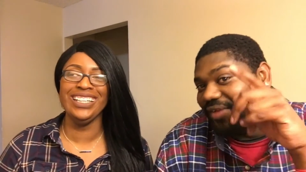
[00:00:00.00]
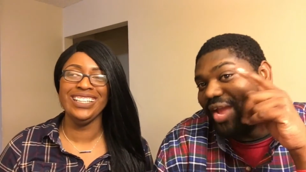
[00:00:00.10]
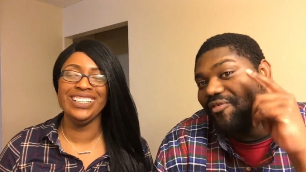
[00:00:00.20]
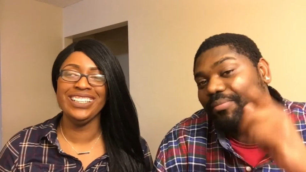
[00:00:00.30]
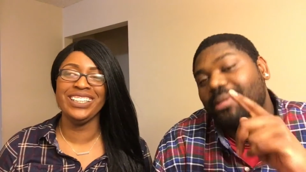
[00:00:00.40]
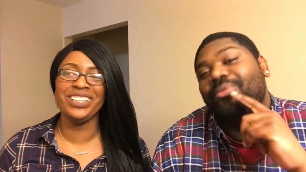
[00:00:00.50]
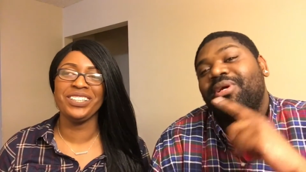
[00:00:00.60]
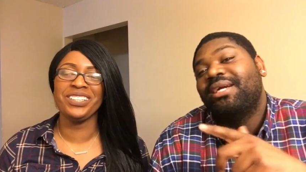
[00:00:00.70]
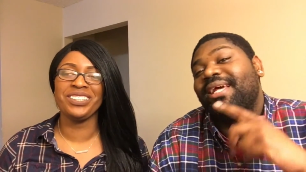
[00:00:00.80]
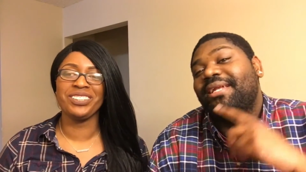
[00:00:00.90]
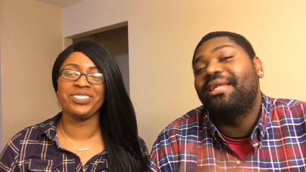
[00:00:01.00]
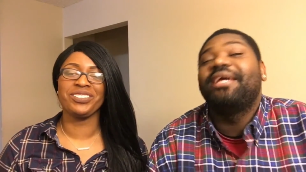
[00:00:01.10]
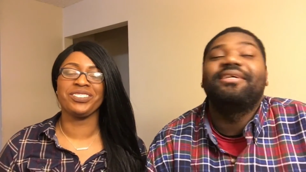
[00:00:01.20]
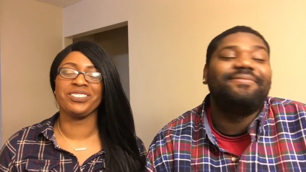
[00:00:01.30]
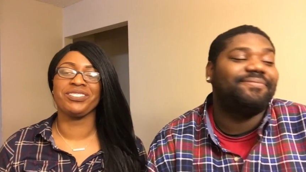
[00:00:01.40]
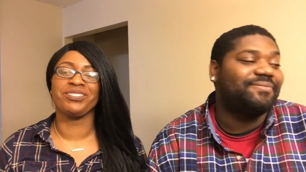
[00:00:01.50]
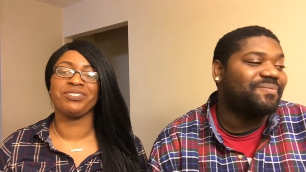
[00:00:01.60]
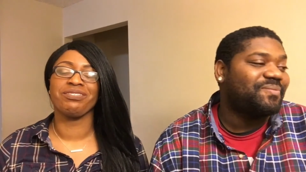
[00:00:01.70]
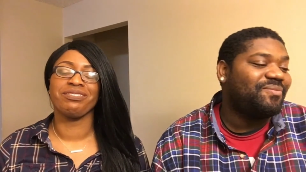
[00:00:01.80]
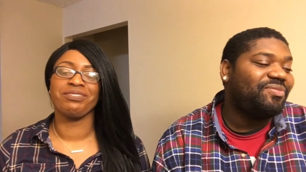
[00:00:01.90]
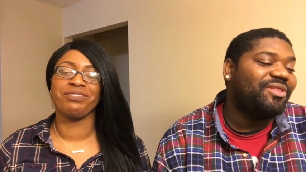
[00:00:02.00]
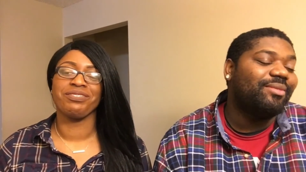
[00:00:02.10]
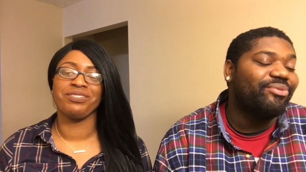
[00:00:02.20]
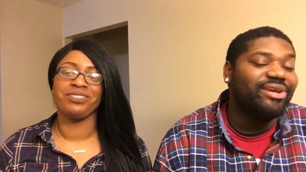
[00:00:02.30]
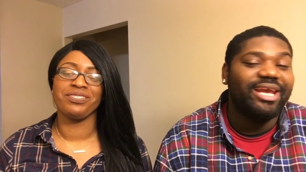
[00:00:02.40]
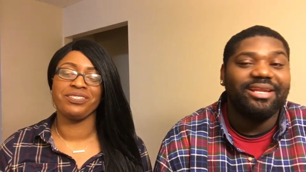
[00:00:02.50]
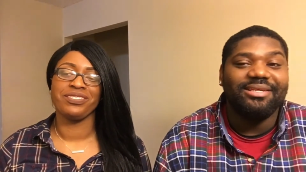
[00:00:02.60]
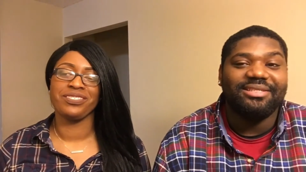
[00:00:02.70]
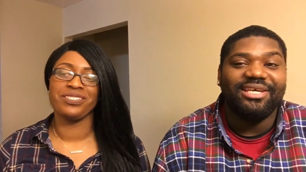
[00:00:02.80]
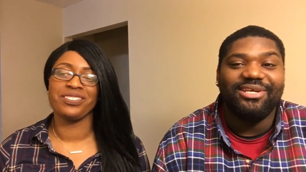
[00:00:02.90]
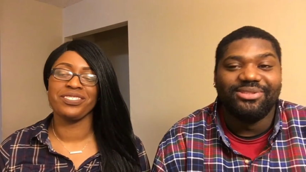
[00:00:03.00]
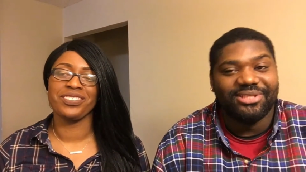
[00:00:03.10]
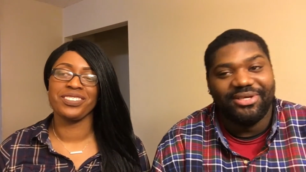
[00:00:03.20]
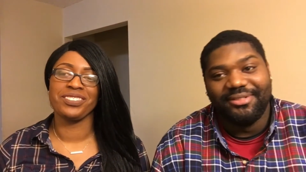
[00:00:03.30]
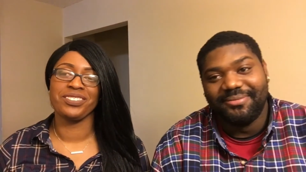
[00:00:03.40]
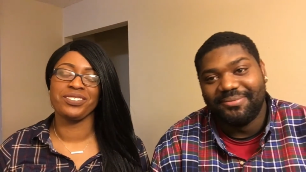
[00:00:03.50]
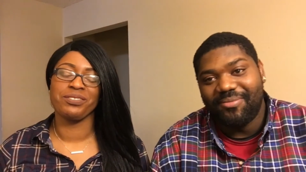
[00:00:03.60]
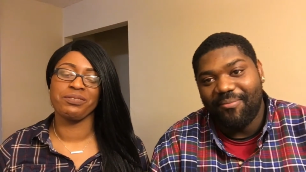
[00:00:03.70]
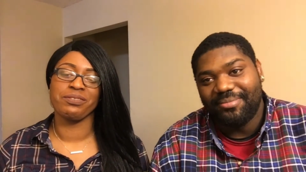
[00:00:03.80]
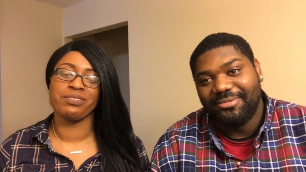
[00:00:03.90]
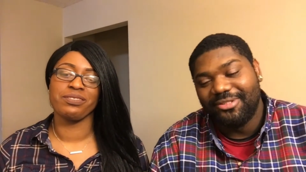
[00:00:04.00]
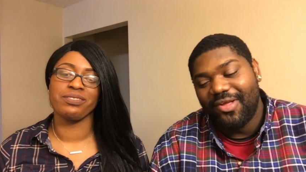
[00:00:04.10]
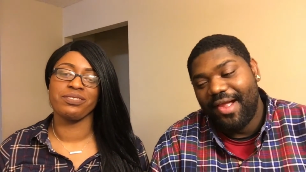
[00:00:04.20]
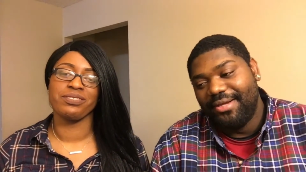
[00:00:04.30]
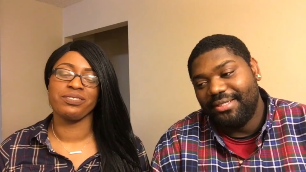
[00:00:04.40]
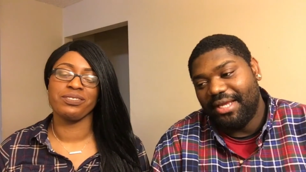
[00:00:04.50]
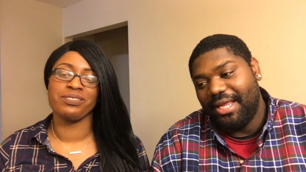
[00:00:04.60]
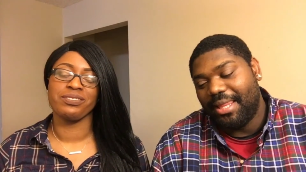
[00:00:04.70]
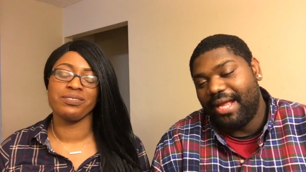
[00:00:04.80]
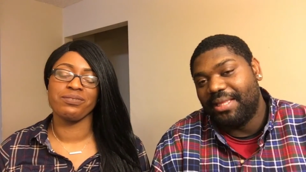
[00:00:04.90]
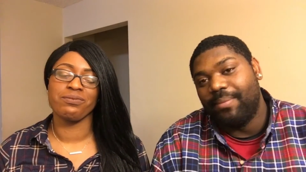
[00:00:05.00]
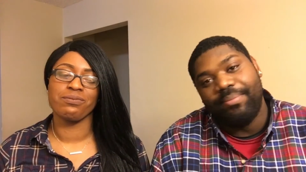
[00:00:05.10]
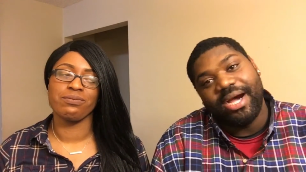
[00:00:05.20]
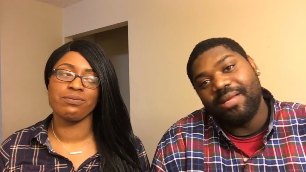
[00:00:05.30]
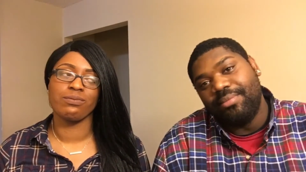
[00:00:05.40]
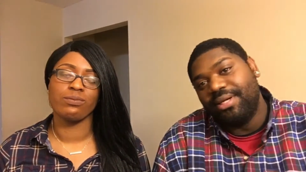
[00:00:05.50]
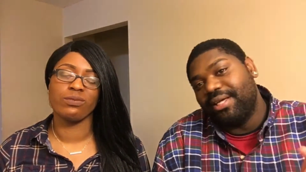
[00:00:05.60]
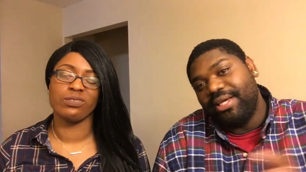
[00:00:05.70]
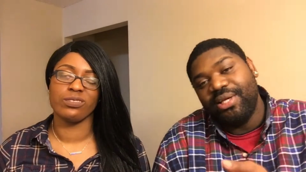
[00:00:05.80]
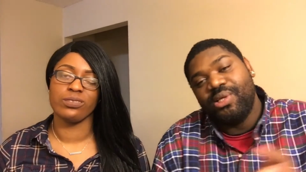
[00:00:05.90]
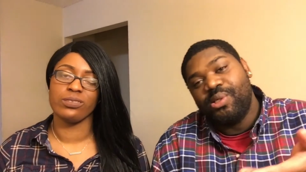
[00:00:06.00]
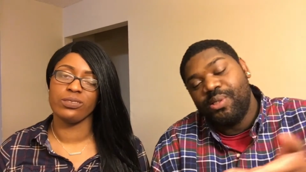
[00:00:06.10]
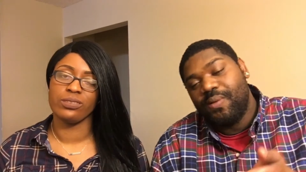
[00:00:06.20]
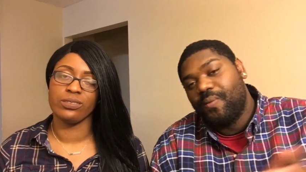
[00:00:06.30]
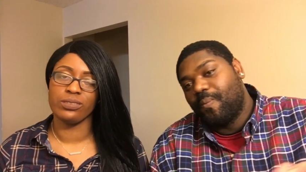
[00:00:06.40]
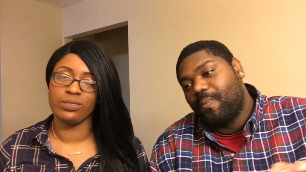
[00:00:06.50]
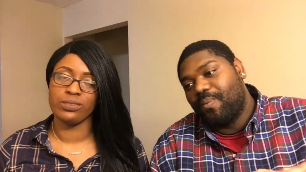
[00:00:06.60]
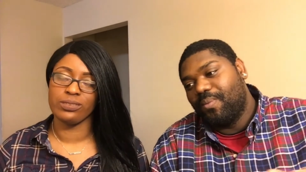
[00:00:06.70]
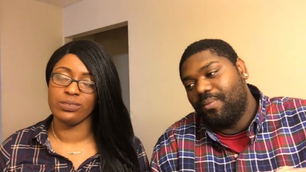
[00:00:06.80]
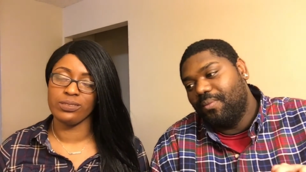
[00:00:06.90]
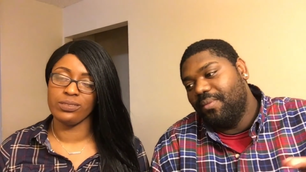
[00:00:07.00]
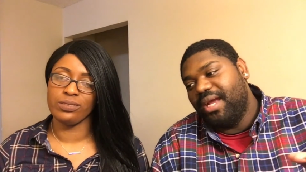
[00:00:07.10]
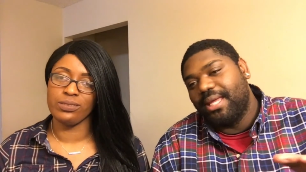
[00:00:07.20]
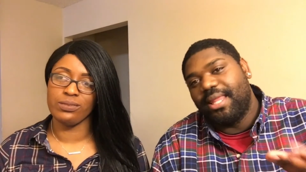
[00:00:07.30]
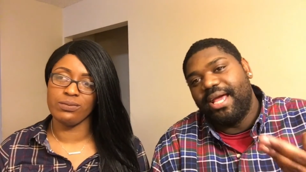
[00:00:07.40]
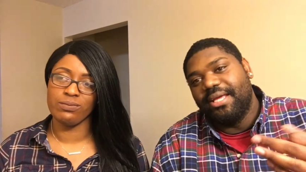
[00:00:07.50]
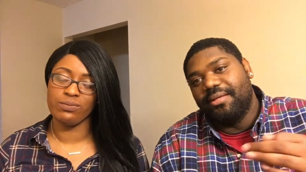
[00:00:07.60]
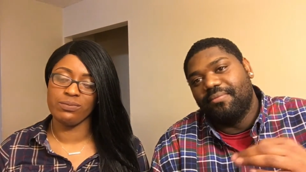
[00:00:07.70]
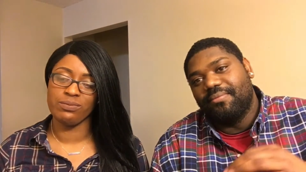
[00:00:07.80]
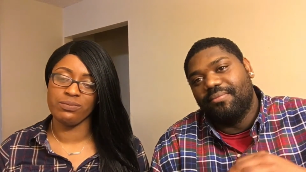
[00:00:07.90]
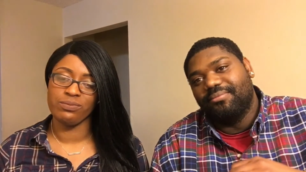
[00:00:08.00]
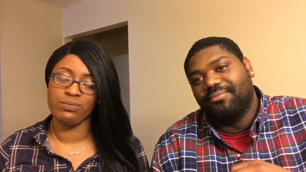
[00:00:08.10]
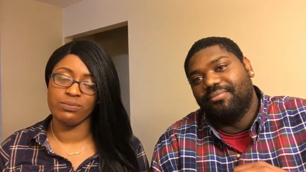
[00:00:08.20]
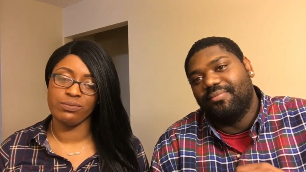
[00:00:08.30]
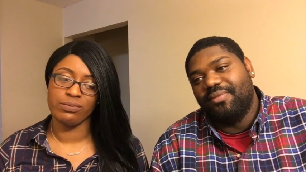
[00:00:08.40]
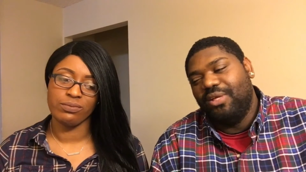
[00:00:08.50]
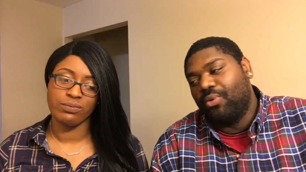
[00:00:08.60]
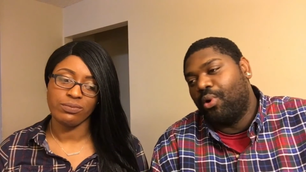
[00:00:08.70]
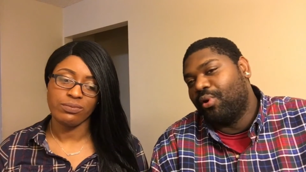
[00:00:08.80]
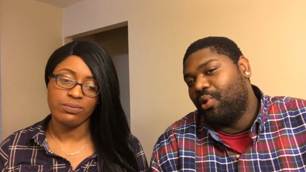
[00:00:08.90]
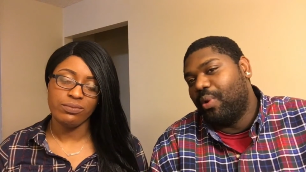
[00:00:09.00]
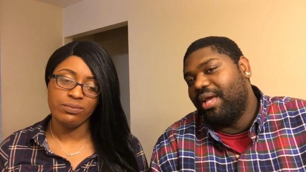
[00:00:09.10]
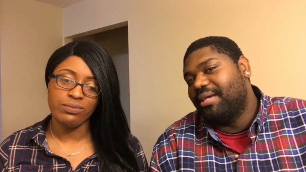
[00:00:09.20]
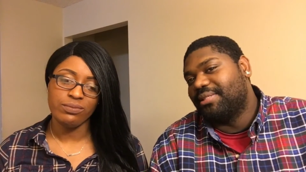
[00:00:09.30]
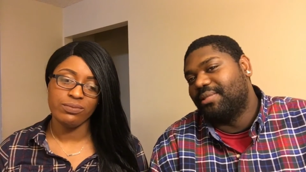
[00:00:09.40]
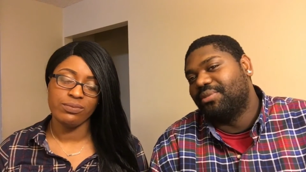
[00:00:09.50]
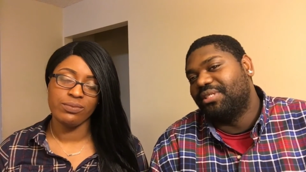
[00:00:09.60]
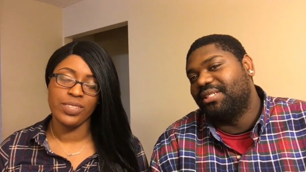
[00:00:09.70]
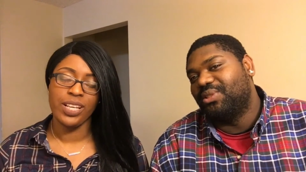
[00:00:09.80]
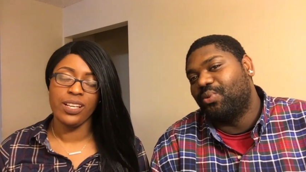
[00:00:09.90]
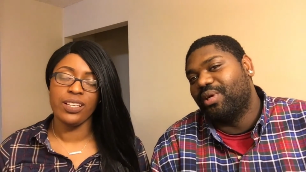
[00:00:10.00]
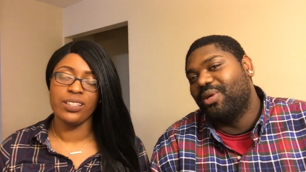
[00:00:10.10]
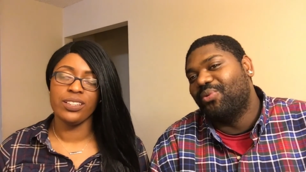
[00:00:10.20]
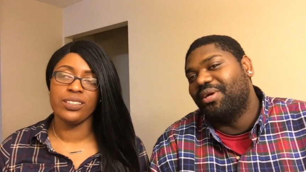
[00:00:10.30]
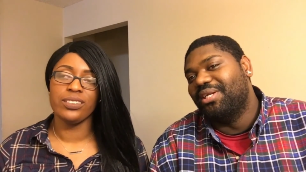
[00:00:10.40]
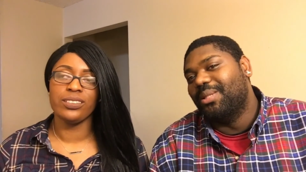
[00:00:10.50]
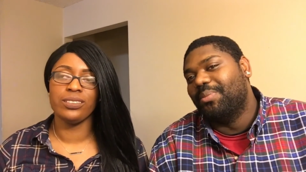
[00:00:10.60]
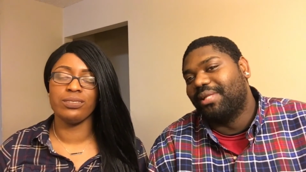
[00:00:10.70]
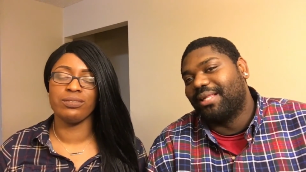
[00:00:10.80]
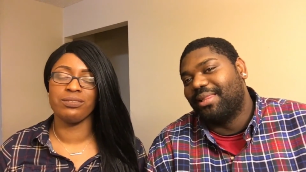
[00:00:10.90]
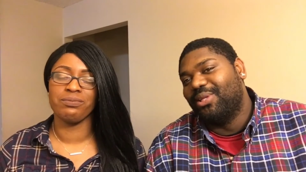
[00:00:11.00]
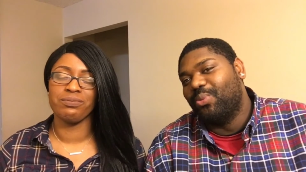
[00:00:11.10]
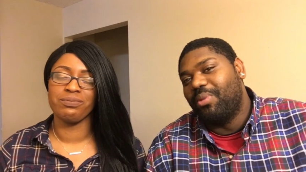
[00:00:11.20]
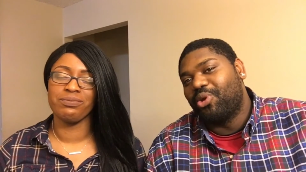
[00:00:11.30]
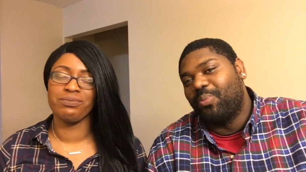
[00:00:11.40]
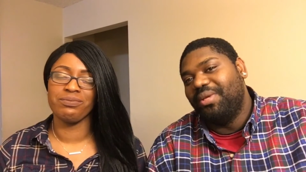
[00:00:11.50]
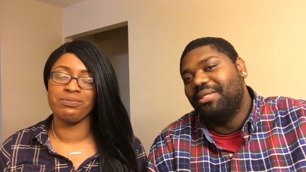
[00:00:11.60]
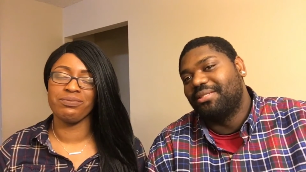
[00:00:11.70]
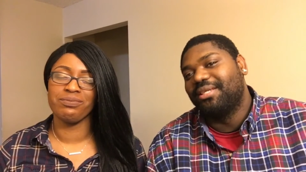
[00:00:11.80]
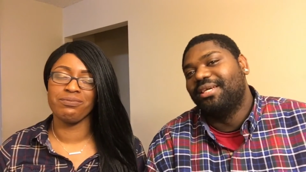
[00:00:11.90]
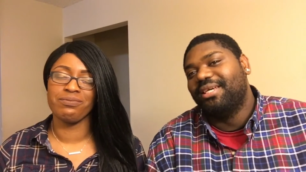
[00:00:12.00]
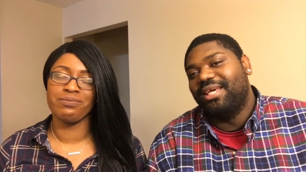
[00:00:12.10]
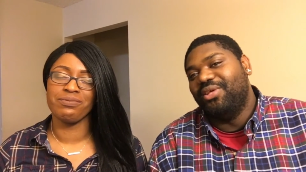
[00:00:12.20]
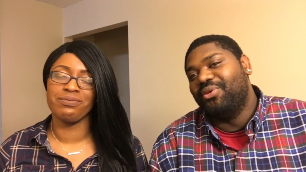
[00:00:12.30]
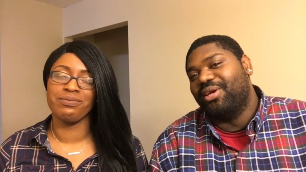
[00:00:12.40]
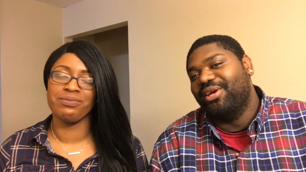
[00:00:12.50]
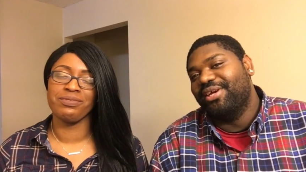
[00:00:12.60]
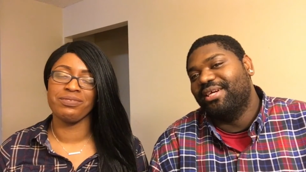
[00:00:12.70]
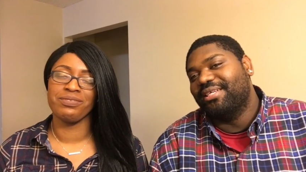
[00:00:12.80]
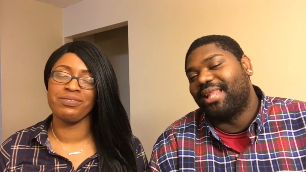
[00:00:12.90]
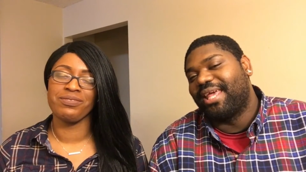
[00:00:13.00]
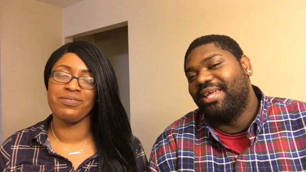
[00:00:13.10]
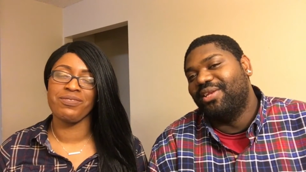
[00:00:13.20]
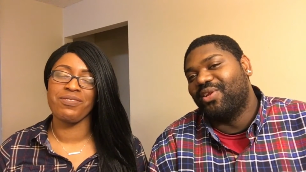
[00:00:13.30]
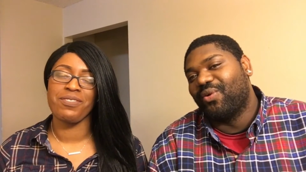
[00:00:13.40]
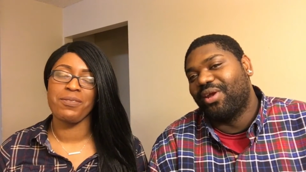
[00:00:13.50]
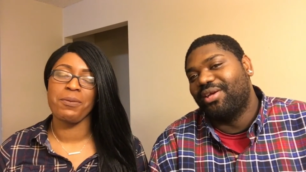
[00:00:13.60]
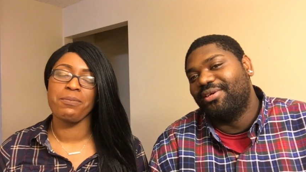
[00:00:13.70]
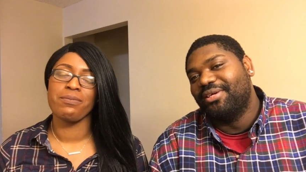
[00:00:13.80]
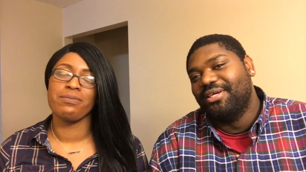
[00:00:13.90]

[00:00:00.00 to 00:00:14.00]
Speaker 1: favorite memory of that date, Bree had these heels on, and like the bottom of the heel had like he eroded away or some shit to where it wasn't nothing but like a little metal piece. You could hear it like hitting the ground.